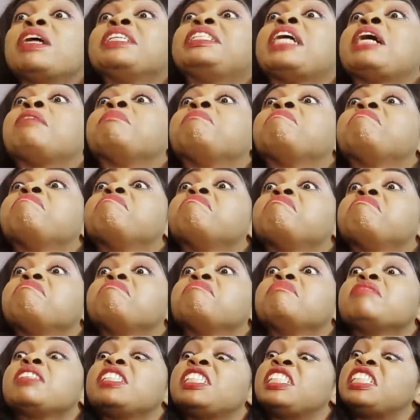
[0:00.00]
Madam,
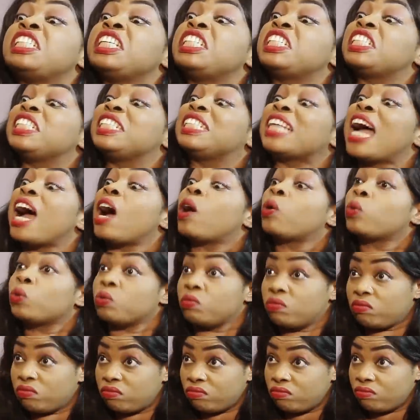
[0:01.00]
sit
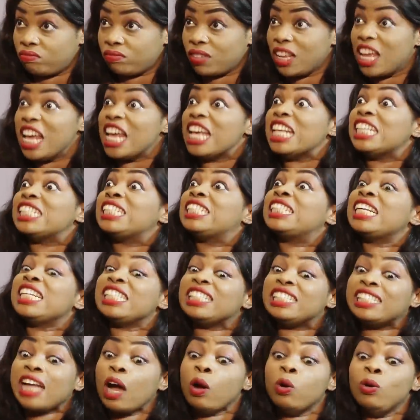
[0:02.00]
down.
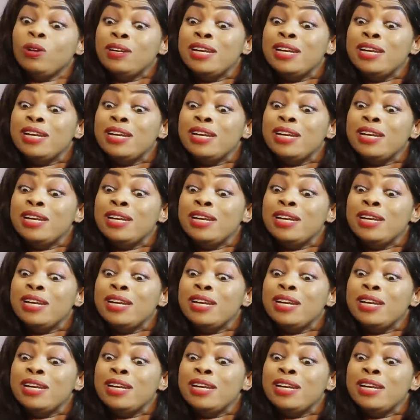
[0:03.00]
Sit